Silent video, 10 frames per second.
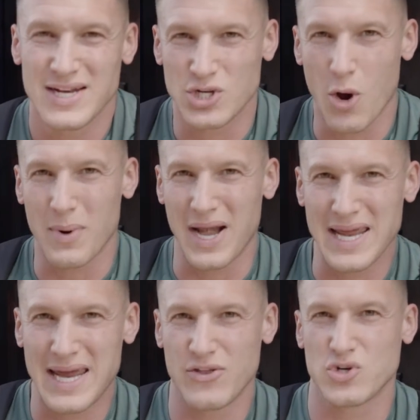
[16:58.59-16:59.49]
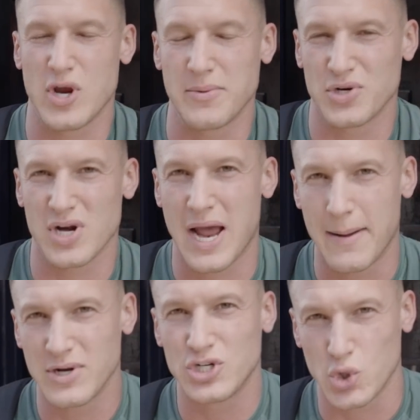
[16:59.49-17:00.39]
Top link in the description.
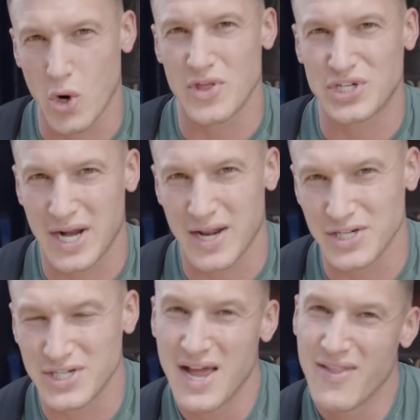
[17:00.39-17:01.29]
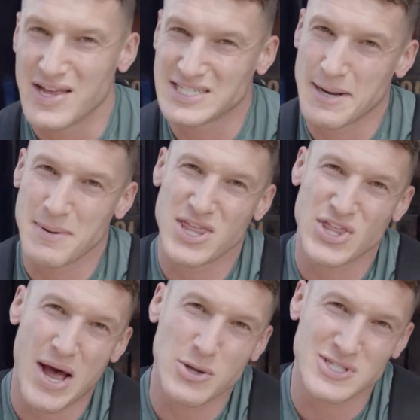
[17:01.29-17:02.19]
Come and join the challenge. There's gonna be
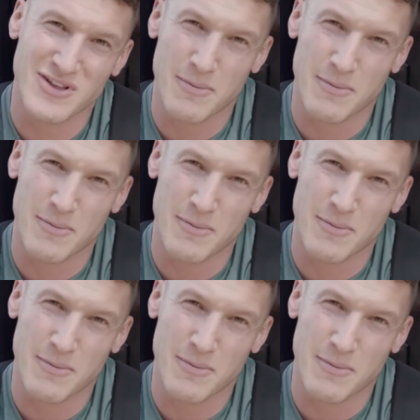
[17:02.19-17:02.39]
thousands